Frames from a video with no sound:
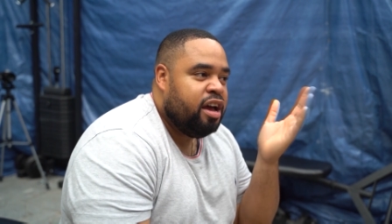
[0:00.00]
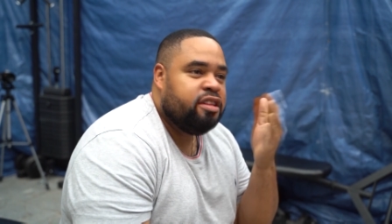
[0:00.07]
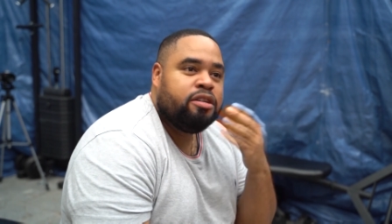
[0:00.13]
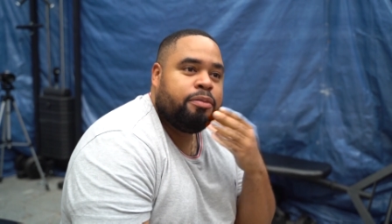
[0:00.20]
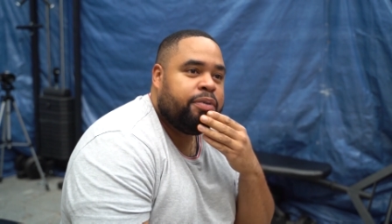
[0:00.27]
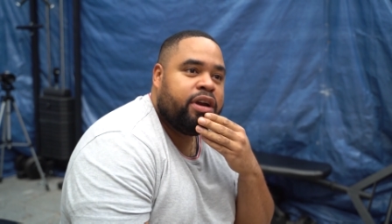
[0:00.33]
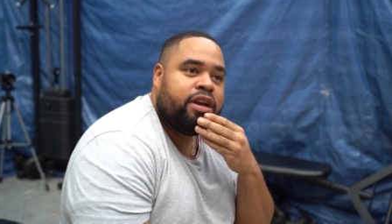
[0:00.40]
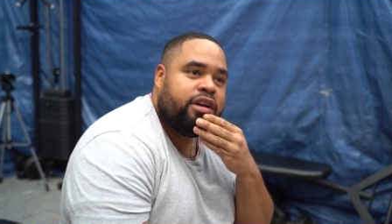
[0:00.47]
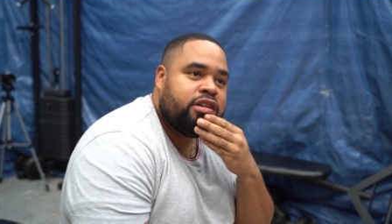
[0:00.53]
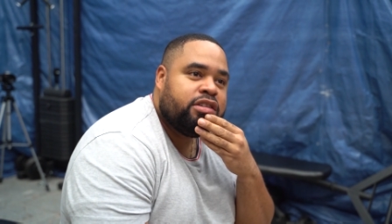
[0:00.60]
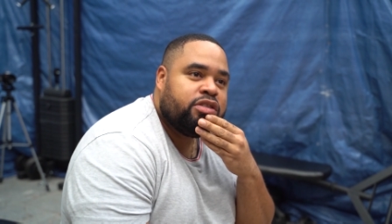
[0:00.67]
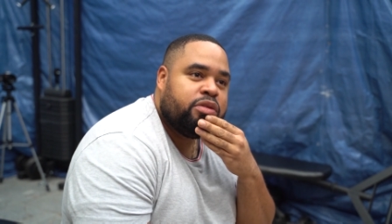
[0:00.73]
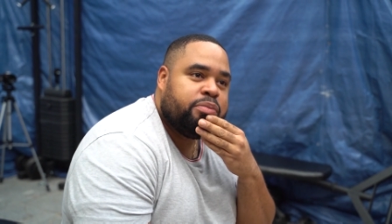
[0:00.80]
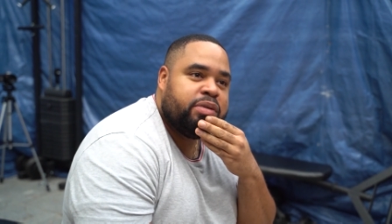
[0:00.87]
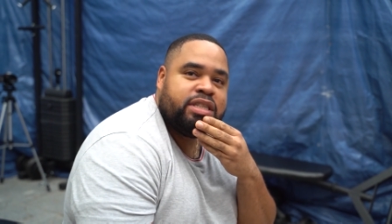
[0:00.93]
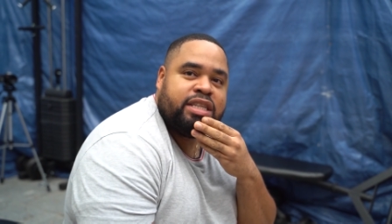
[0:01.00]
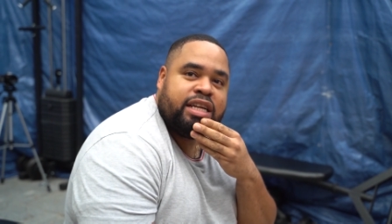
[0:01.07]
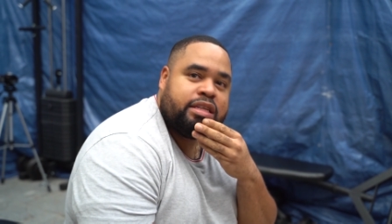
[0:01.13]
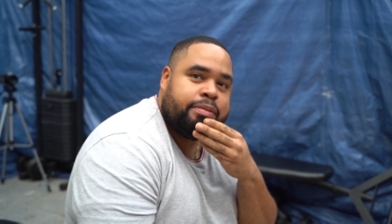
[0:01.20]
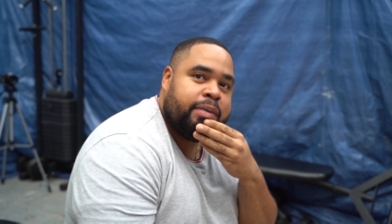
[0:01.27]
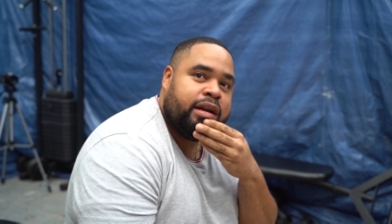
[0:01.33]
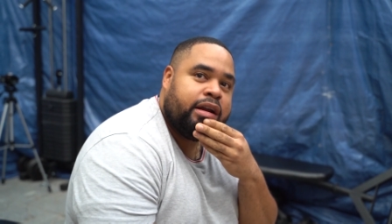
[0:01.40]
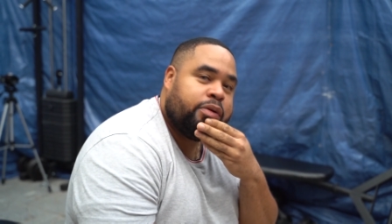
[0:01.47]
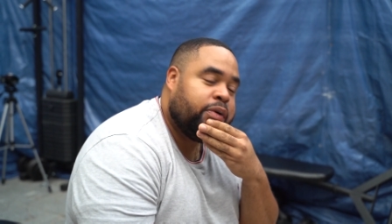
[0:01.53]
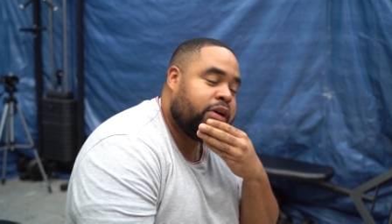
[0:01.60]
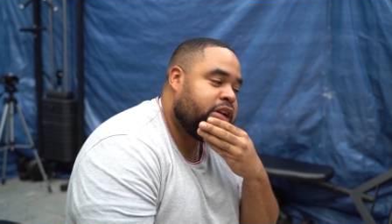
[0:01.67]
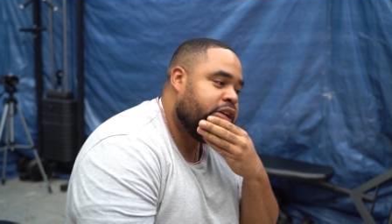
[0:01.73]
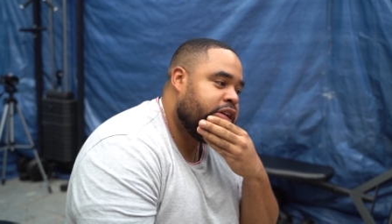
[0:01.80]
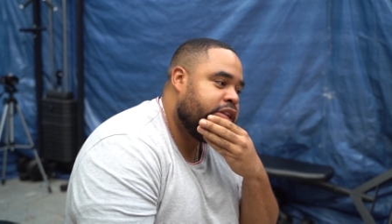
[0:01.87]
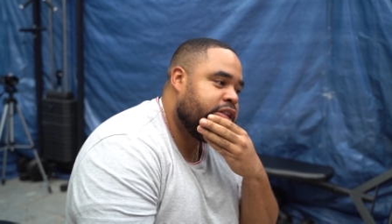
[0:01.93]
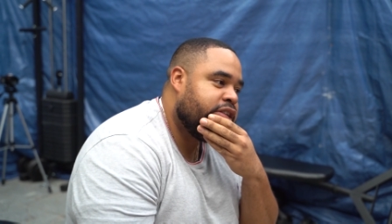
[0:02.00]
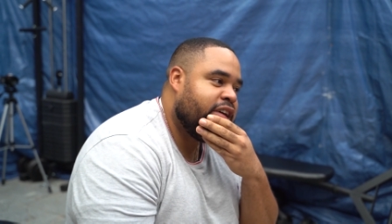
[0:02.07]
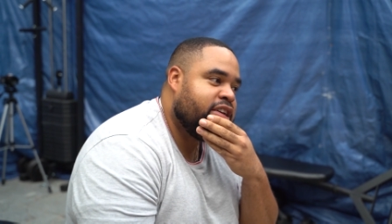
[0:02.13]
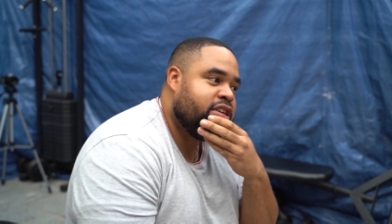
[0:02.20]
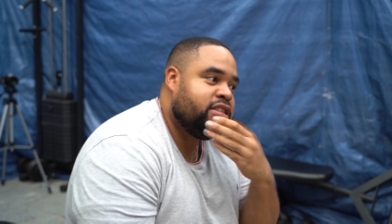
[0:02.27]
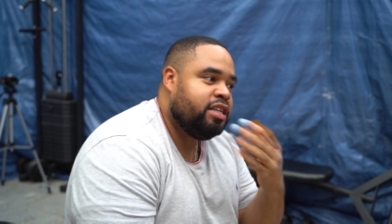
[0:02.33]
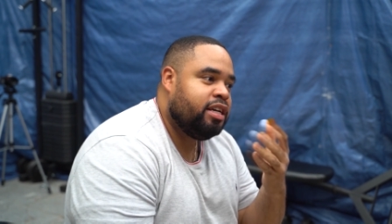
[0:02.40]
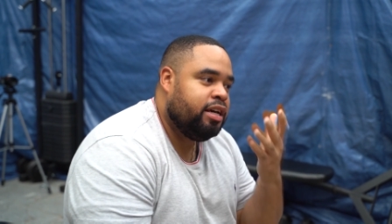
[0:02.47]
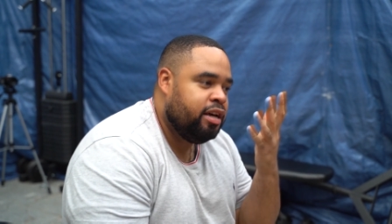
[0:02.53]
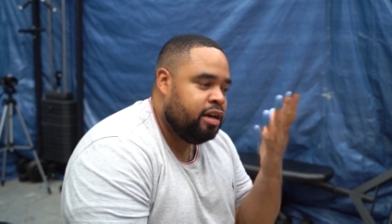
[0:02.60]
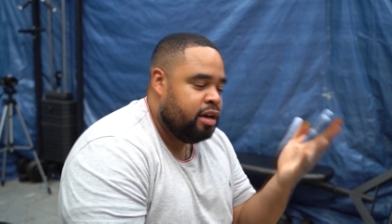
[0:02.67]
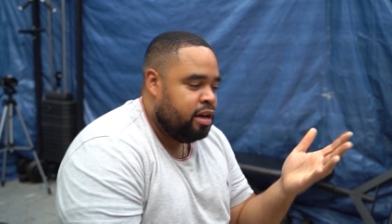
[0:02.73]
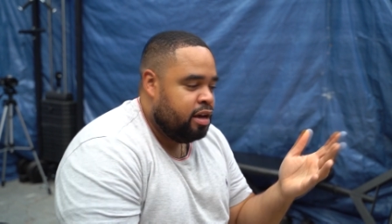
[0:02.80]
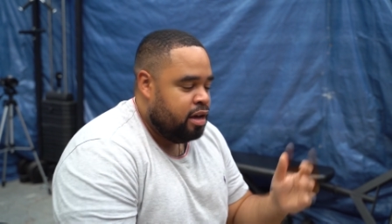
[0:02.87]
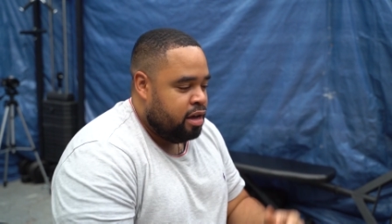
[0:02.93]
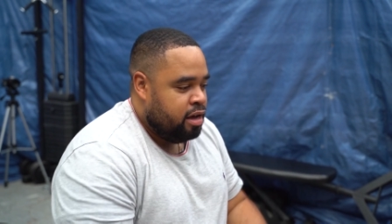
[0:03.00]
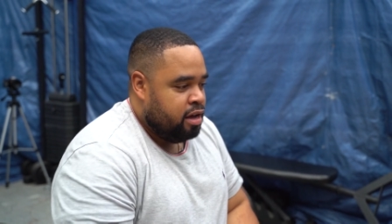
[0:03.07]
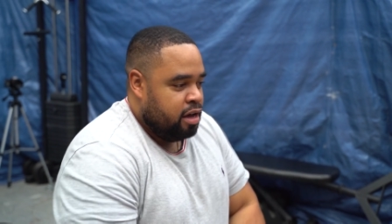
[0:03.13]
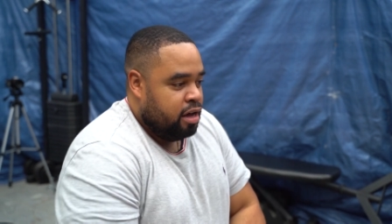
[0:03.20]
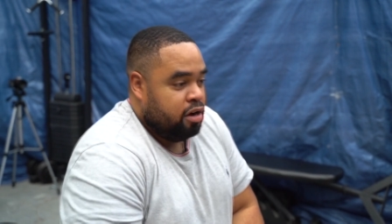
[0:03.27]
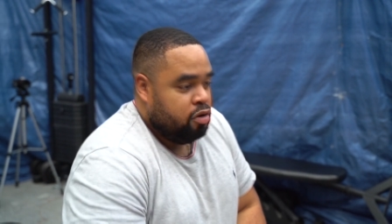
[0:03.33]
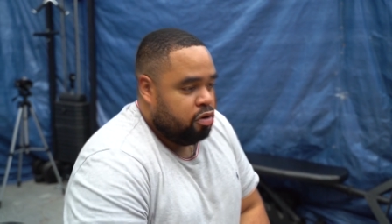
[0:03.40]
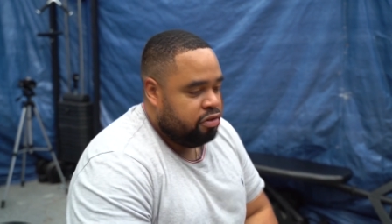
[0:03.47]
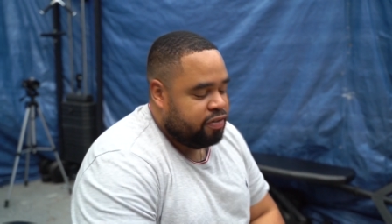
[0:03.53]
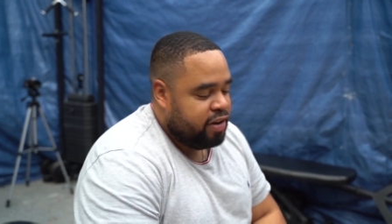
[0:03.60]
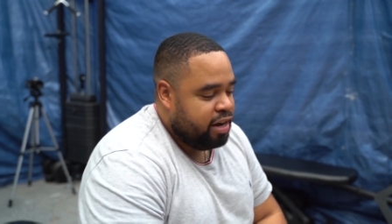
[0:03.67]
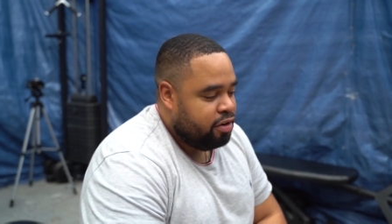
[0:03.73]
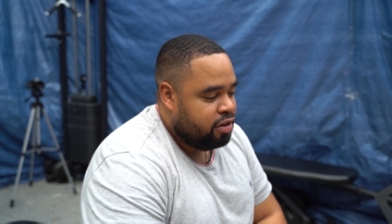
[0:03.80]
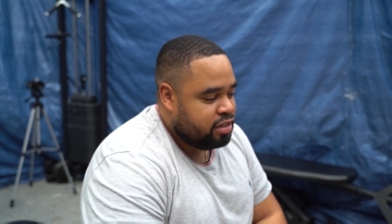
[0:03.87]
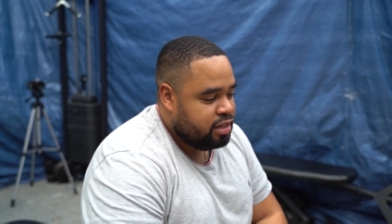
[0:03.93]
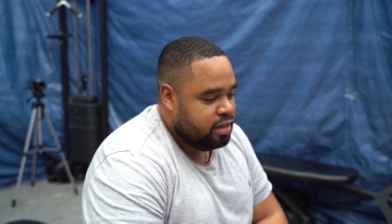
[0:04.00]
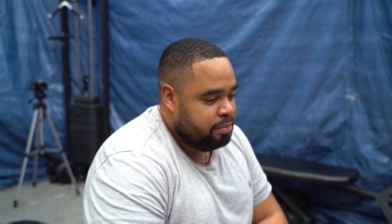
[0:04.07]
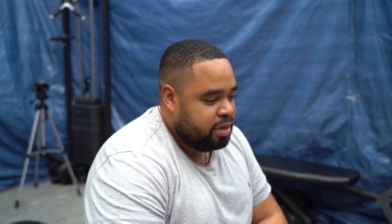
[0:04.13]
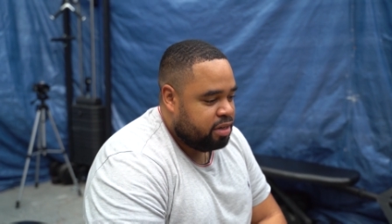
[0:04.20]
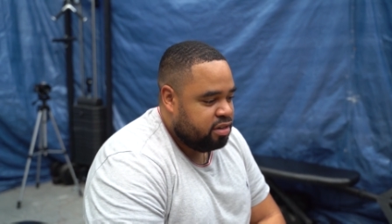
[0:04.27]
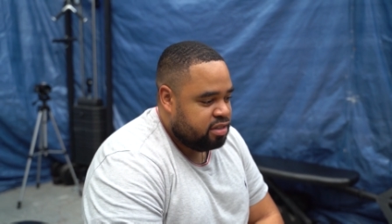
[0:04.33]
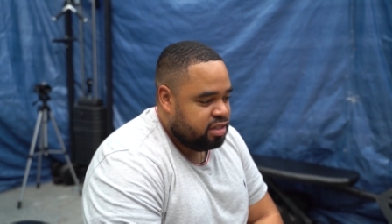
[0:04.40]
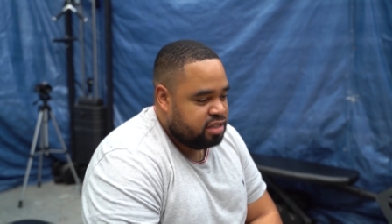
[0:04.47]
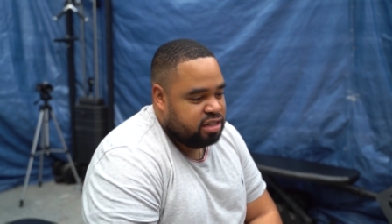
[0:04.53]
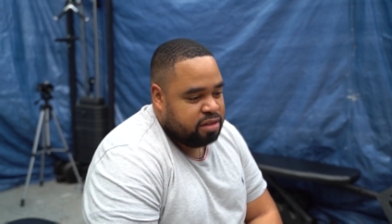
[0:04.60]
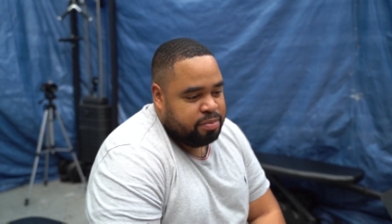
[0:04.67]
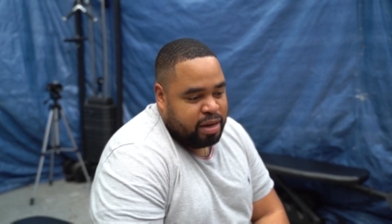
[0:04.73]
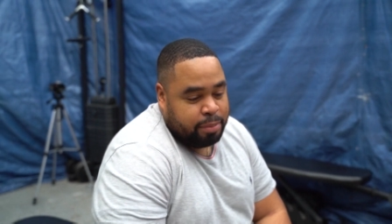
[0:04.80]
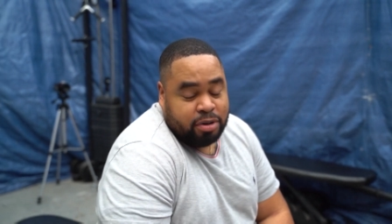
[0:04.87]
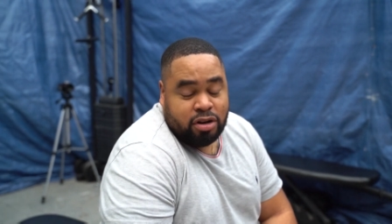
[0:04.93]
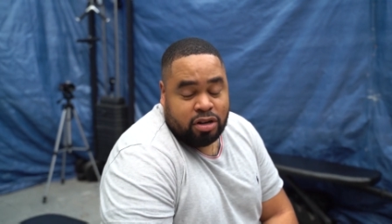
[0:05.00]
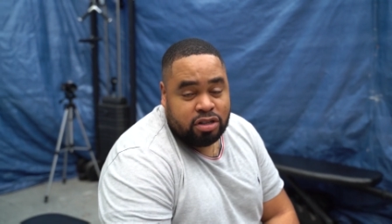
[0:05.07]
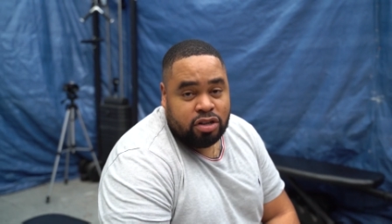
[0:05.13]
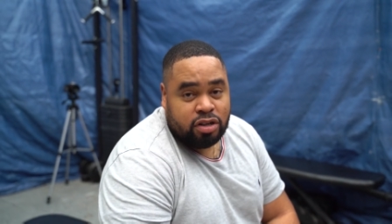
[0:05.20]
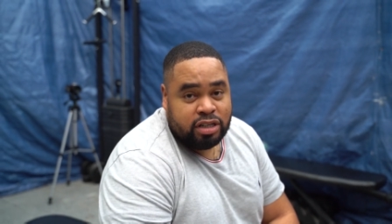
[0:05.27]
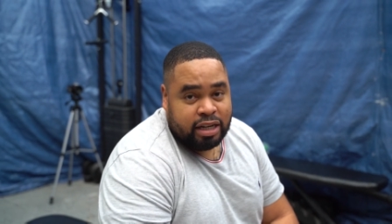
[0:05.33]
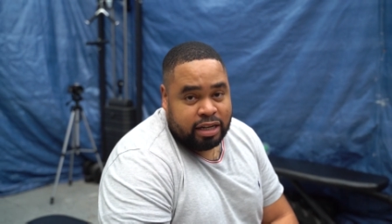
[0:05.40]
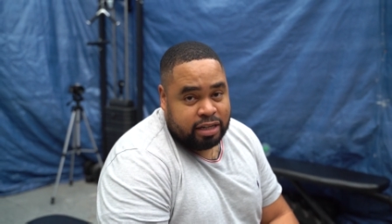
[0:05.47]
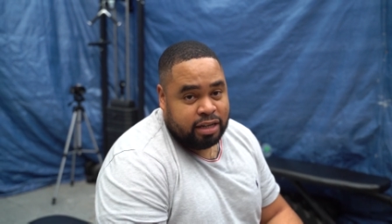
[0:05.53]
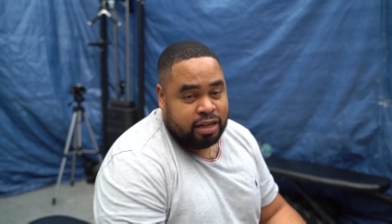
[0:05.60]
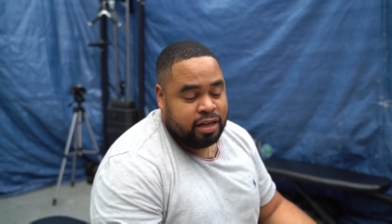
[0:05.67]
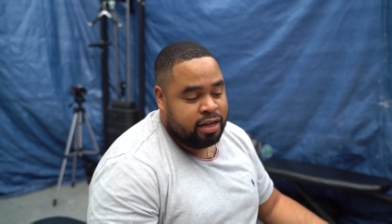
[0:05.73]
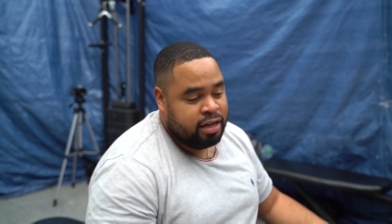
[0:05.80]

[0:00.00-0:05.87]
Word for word: entrepreneurs or businessmen and whatnot. So I just say a glorified hustler because it's simply I'm a consultant.